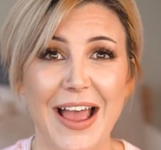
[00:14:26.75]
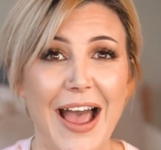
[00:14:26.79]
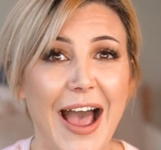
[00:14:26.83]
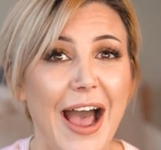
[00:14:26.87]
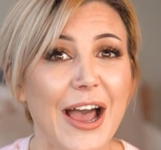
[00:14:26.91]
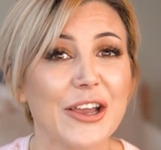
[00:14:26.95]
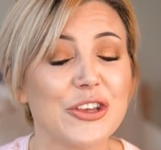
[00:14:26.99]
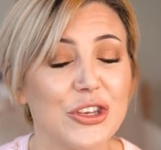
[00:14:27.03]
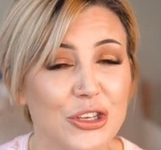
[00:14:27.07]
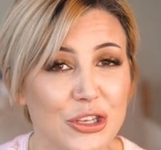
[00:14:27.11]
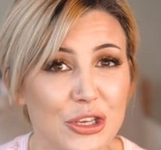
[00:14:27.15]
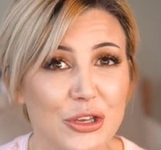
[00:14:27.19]

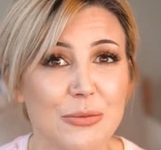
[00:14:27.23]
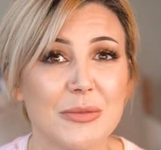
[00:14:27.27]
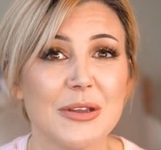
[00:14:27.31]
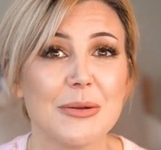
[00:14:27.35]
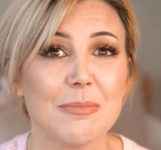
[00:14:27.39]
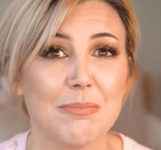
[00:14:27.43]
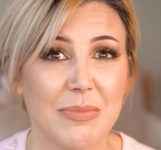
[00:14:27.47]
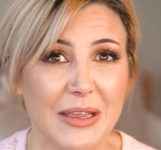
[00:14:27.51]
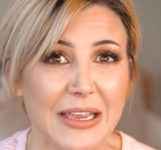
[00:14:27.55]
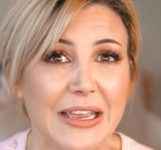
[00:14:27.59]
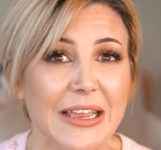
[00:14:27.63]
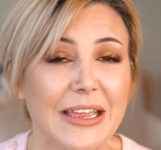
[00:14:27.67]
a
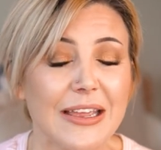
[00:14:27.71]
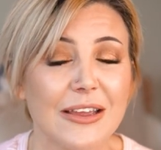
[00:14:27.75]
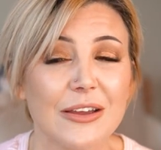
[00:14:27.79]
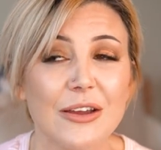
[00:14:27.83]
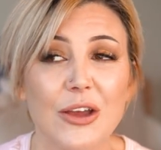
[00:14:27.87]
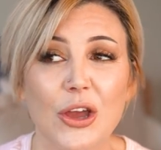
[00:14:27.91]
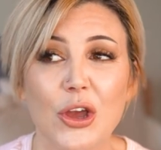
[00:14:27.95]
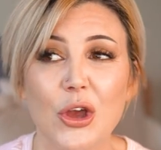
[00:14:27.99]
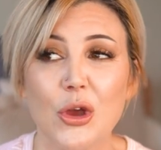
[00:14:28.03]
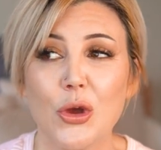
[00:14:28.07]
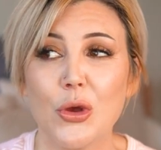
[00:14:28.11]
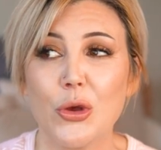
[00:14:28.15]
human
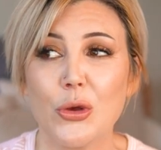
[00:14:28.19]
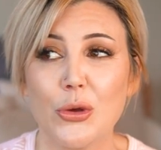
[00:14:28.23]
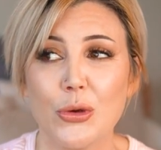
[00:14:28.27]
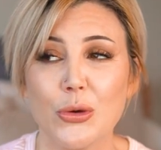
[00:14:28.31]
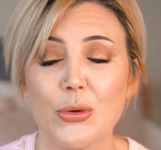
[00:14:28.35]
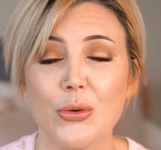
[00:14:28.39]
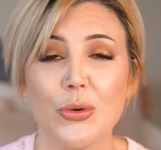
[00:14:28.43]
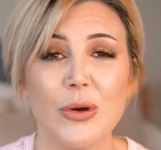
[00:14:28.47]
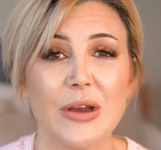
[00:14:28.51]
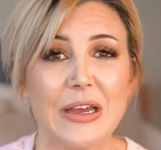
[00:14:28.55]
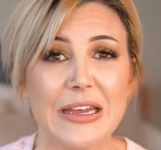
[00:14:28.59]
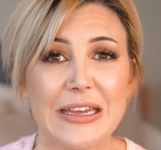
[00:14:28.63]
being
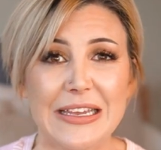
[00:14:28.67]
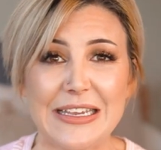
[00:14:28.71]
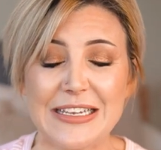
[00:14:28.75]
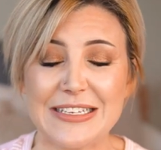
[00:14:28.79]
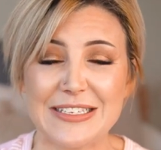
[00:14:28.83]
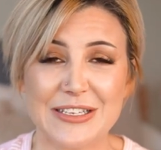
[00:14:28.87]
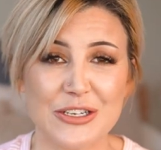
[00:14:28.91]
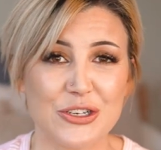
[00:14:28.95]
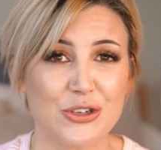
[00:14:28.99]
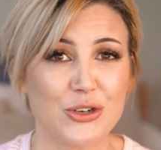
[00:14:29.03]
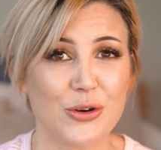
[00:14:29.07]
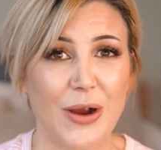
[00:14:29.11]
who
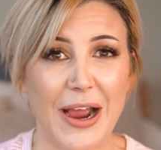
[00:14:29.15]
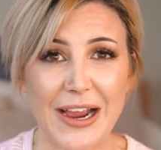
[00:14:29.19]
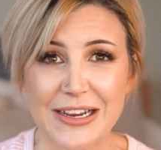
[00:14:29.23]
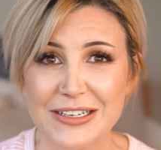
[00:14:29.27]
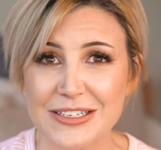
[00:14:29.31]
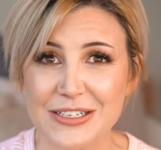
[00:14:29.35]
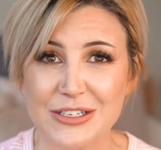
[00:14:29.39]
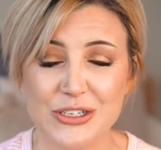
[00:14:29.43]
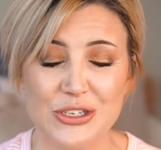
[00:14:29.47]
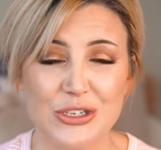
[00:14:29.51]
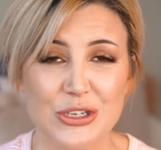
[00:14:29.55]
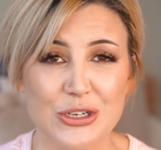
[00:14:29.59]
is
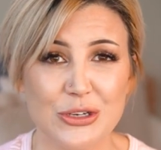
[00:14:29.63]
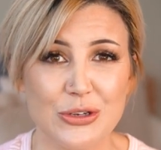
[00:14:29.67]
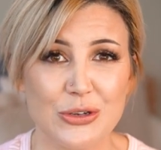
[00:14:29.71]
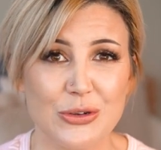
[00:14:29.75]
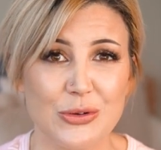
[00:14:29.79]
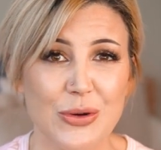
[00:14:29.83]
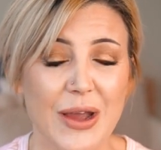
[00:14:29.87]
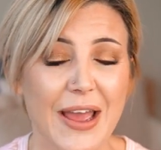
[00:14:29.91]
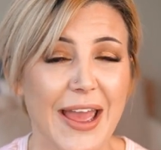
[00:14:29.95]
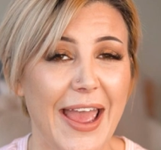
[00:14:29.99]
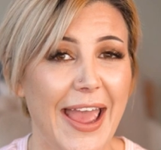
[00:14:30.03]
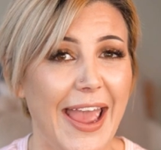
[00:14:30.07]
attracted
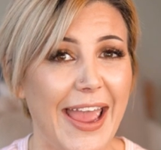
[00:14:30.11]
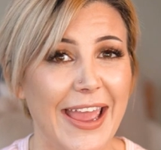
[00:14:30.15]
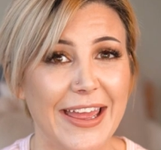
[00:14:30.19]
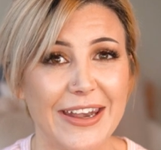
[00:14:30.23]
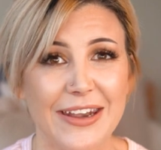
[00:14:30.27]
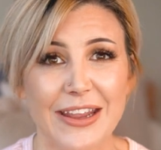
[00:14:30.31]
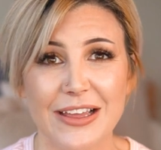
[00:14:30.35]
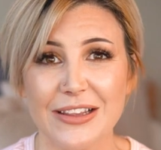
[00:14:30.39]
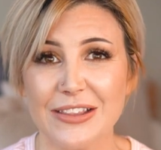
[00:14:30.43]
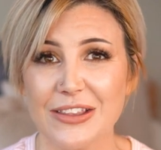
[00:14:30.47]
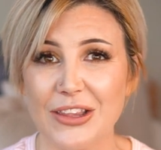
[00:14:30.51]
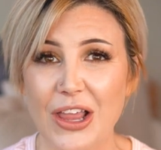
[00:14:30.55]
to
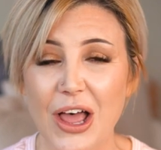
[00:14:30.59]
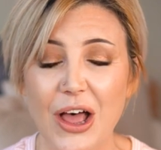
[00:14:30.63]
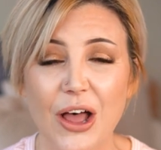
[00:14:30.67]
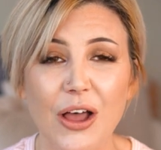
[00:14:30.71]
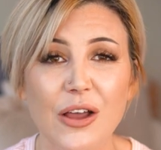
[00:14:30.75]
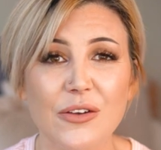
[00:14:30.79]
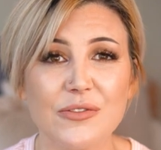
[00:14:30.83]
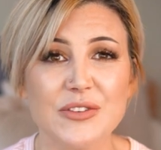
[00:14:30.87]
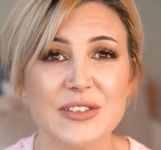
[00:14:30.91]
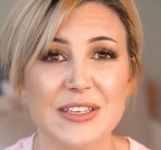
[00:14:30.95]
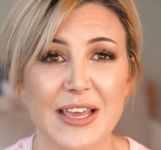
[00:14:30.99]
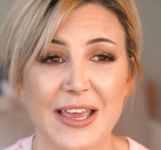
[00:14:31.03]
and
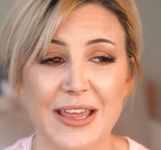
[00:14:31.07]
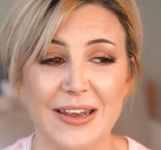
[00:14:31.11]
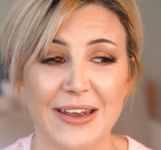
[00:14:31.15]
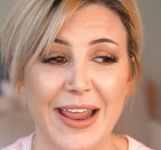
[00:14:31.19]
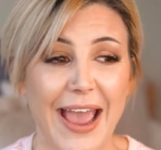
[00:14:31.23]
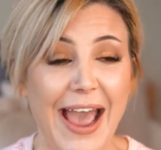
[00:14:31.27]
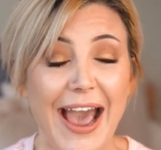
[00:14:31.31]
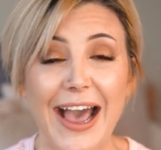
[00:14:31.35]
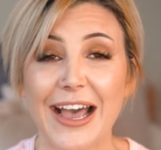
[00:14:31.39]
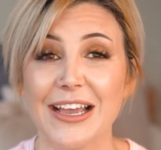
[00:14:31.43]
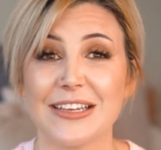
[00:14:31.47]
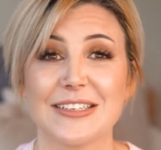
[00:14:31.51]
loves
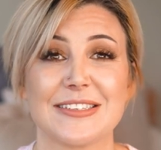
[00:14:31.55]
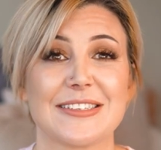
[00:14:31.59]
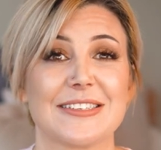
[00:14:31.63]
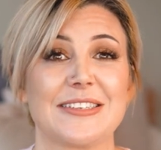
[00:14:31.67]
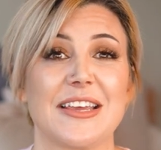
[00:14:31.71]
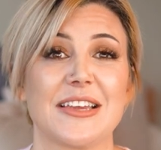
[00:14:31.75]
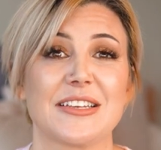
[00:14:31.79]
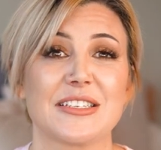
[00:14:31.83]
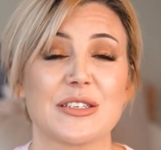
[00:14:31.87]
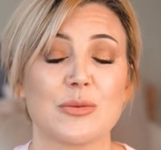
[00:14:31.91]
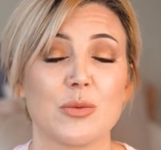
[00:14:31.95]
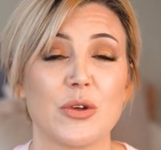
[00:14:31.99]
and has
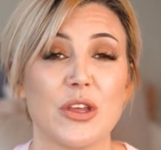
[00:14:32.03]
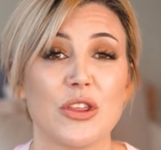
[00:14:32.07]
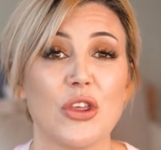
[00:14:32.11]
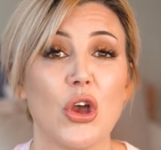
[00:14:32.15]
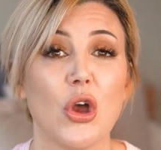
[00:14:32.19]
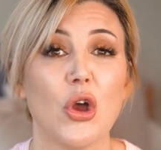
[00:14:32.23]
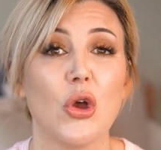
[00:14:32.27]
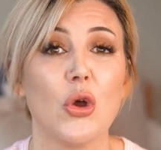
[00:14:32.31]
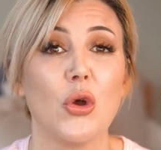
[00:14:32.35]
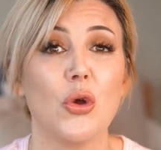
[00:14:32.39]
sex with